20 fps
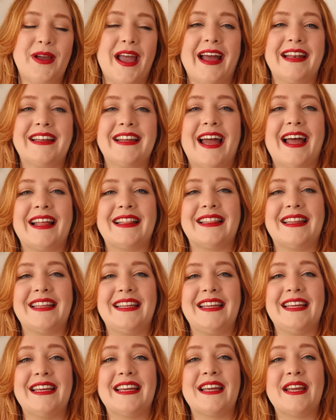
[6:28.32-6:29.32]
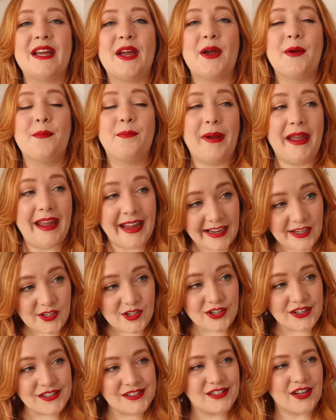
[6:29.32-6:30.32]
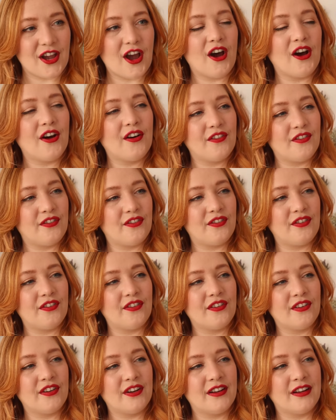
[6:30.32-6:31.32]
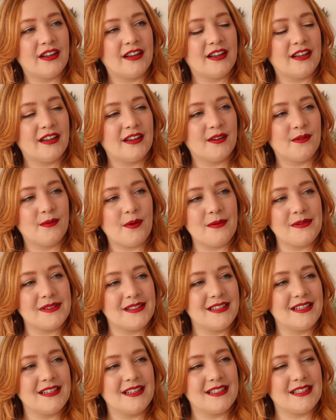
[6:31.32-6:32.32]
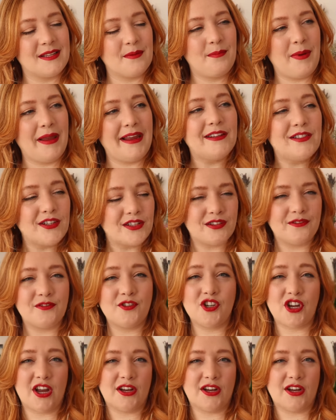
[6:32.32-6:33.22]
We had it at the pages of... what was that? Is it Pages of